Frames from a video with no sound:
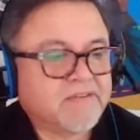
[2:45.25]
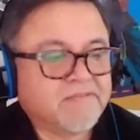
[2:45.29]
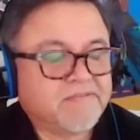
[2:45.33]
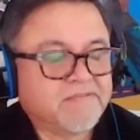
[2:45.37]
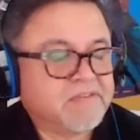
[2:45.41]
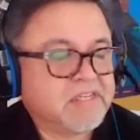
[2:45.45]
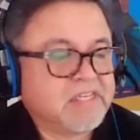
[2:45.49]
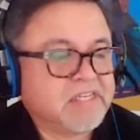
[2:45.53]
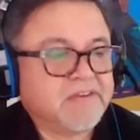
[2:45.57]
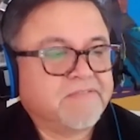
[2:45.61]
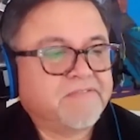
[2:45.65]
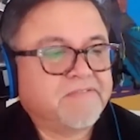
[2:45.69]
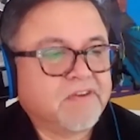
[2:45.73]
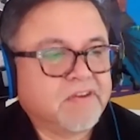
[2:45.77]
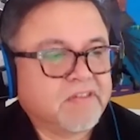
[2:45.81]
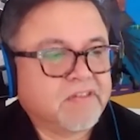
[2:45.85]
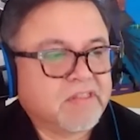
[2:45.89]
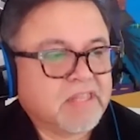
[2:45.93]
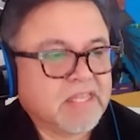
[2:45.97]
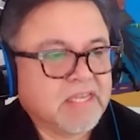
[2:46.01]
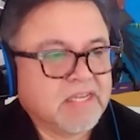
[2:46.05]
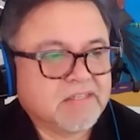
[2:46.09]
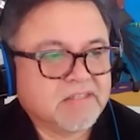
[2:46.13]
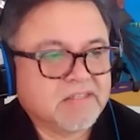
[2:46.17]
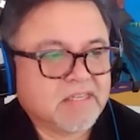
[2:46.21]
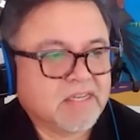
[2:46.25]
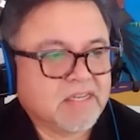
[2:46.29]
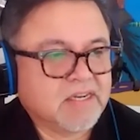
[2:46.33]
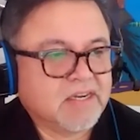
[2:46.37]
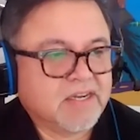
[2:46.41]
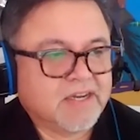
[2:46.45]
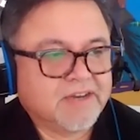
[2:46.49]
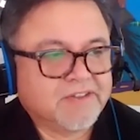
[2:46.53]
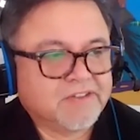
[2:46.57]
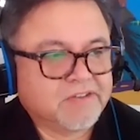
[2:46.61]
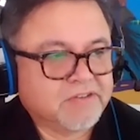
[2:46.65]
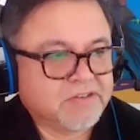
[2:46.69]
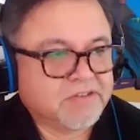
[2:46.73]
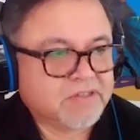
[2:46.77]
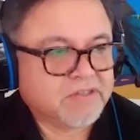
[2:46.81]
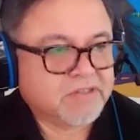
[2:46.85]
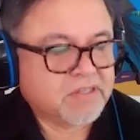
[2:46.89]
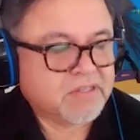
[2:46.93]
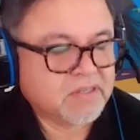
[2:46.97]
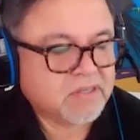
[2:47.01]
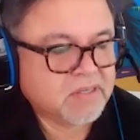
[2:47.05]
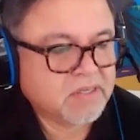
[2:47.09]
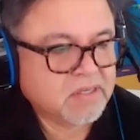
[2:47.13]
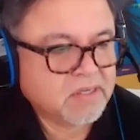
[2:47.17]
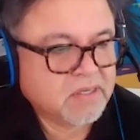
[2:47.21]
of different things, and
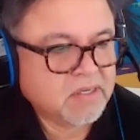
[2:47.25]
others